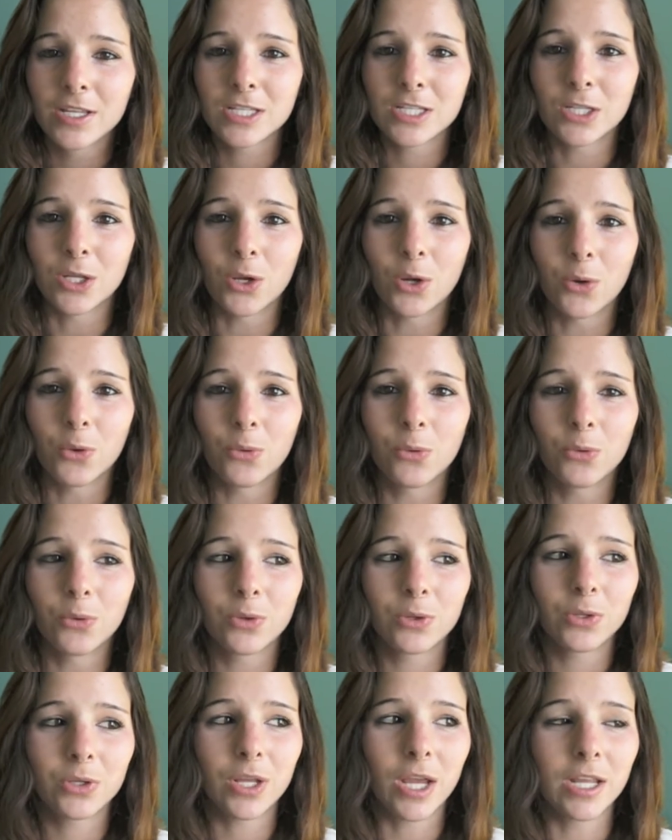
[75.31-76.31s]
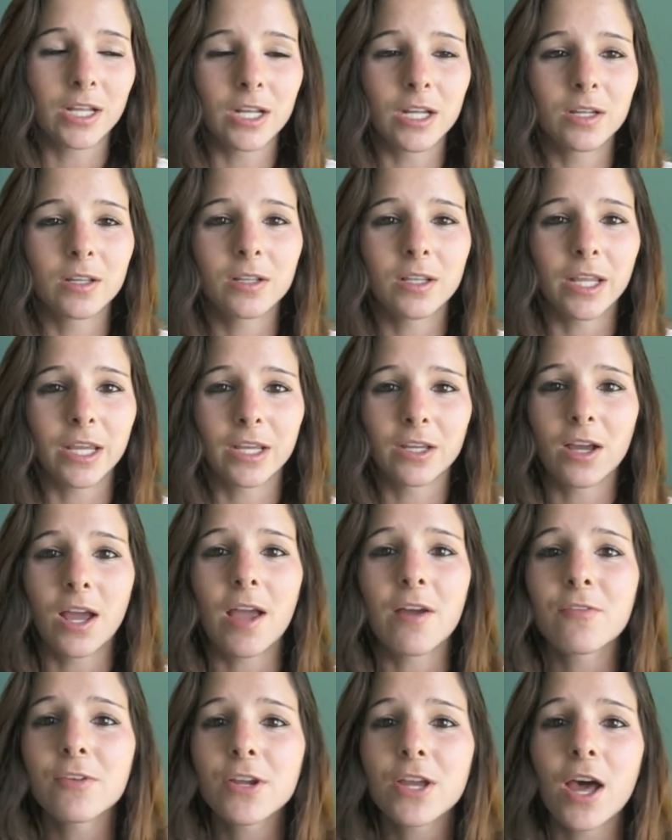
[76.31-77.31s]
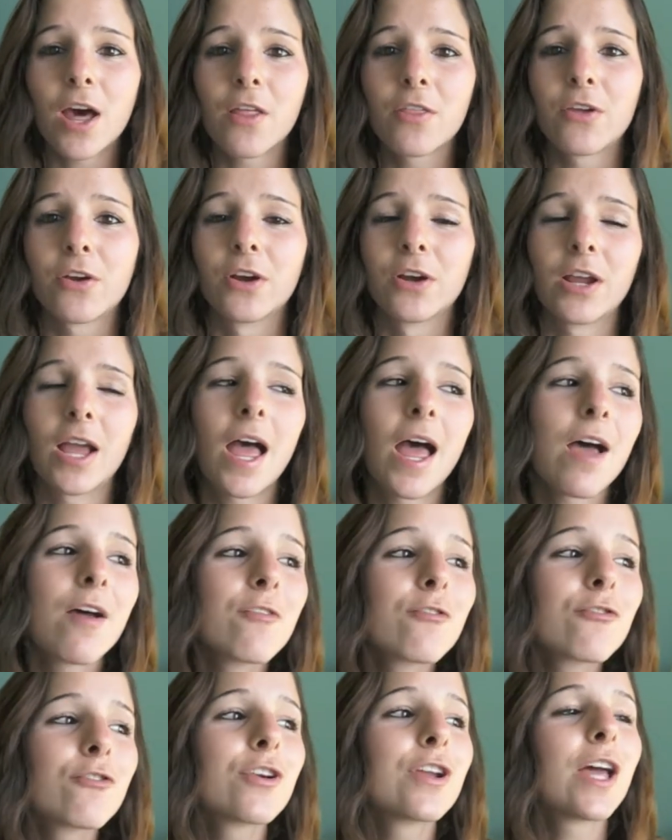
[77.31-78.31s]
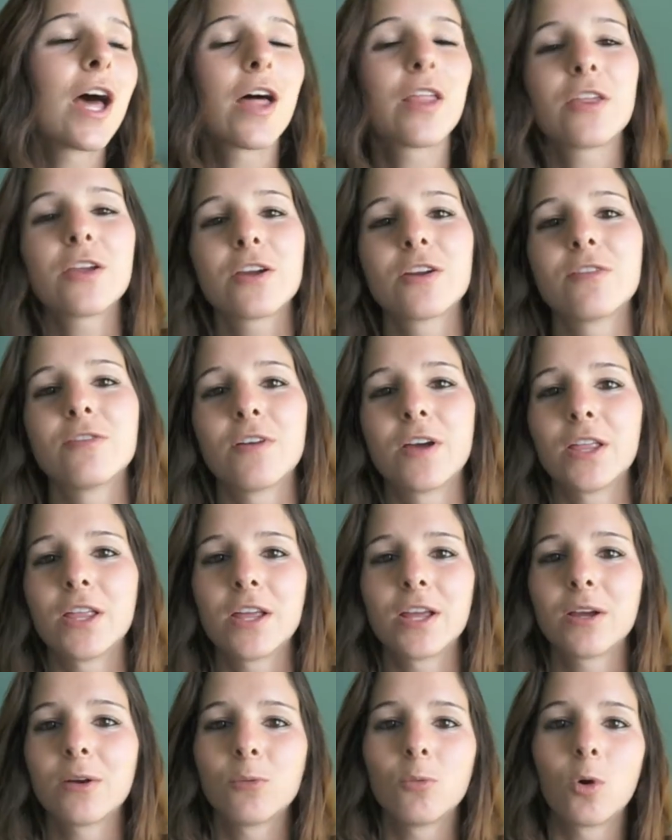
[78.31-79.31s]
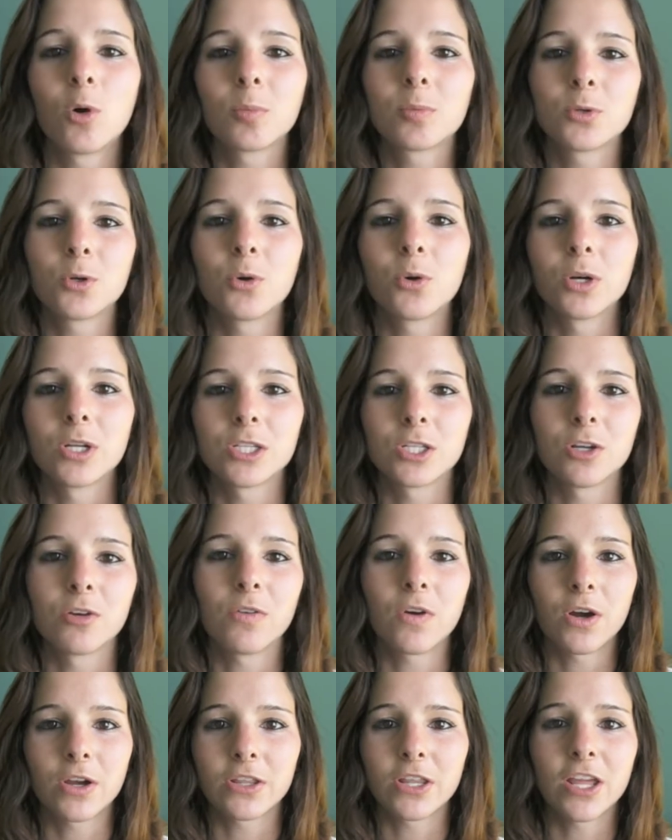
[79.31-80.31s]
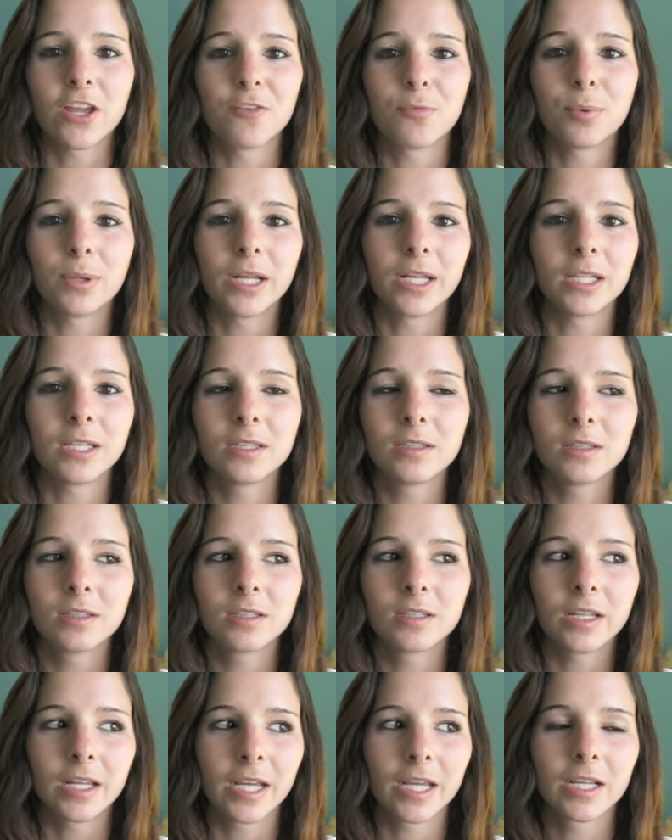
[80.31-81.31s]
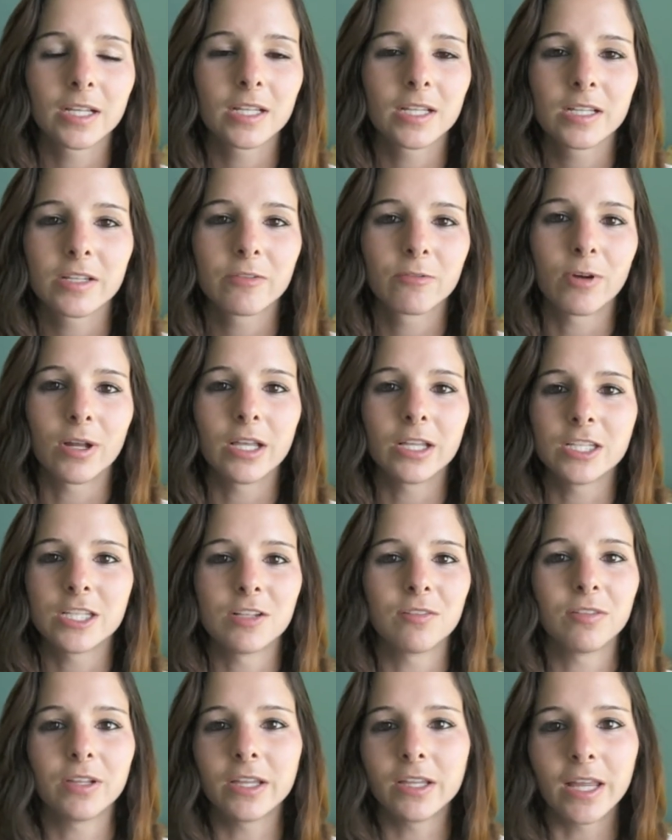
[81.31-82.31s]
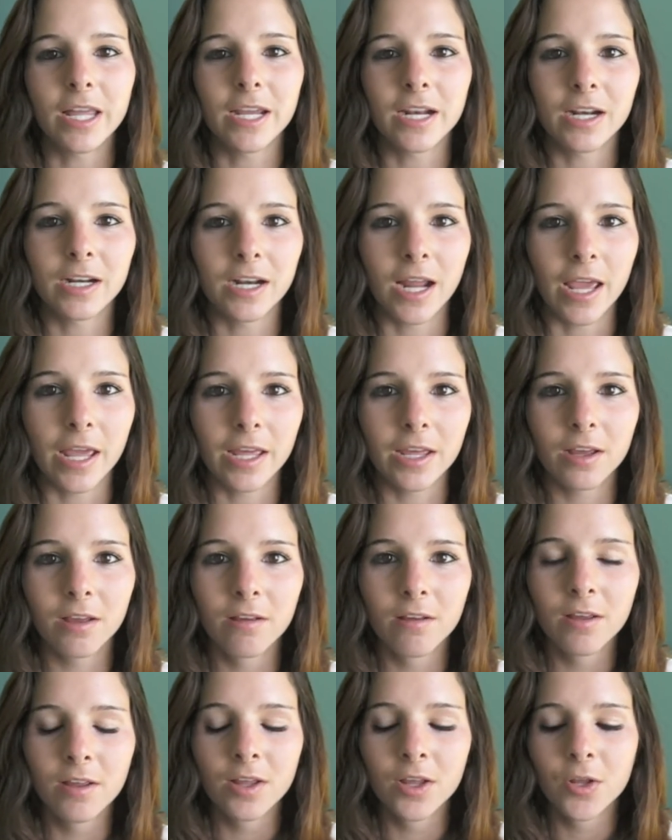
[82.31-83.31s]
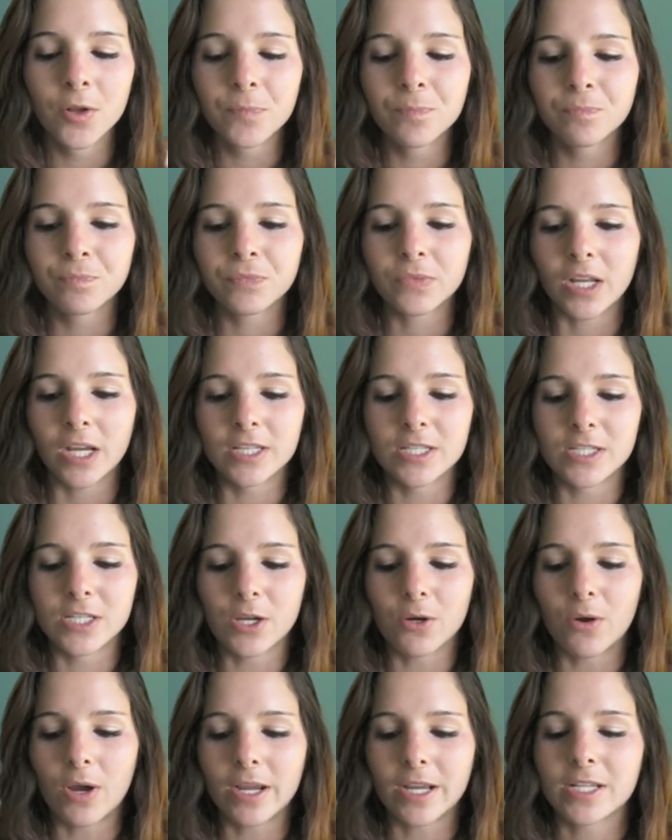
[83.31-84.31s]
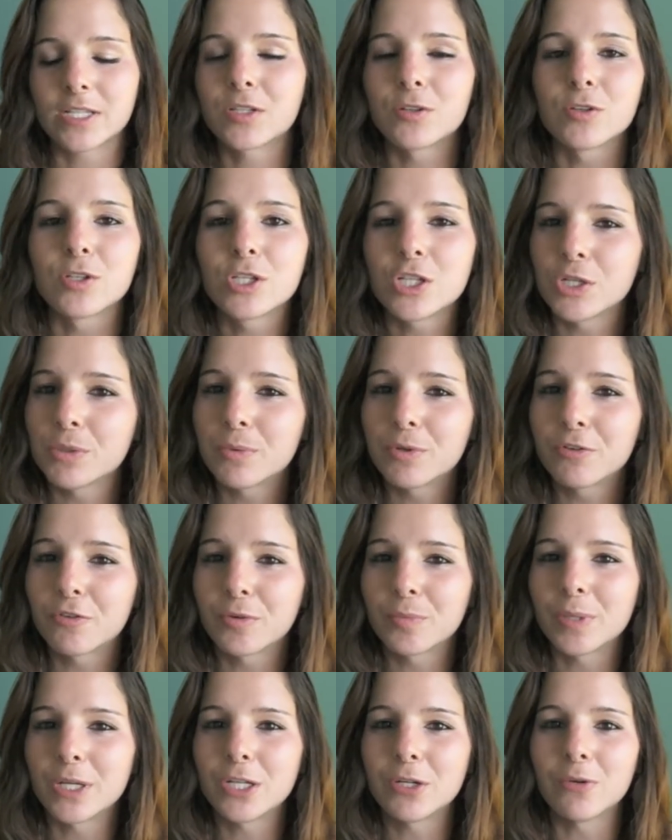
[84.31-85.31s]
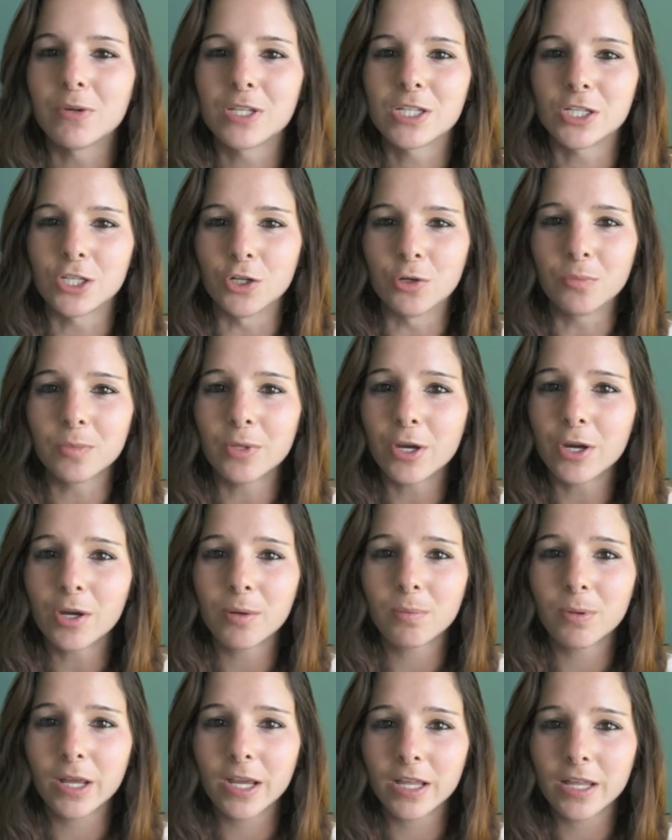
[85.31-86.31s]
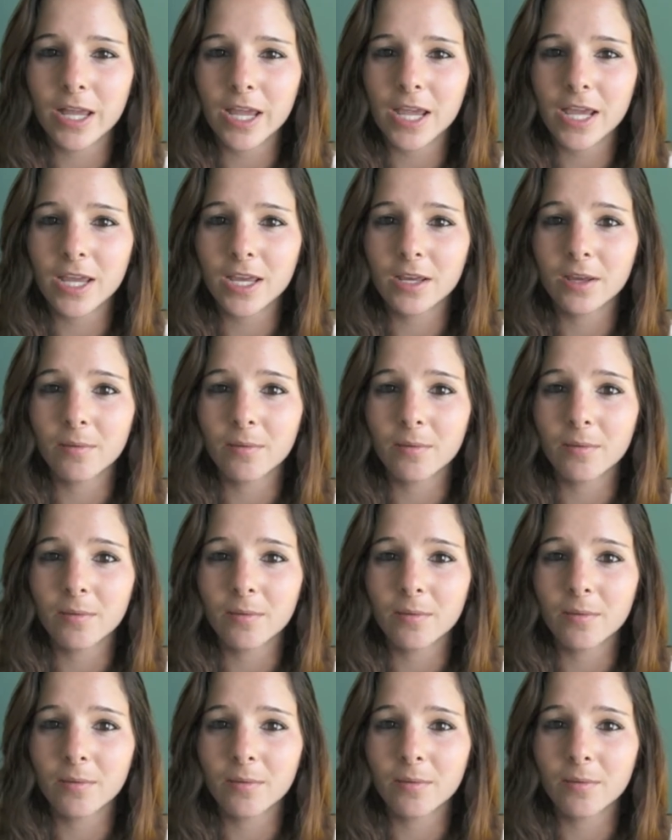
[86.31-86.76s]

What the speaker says: So, and like every other event Warped Tour so far, they've played like relatively late at night. And so I guess it was stupid for me to assume they would play late.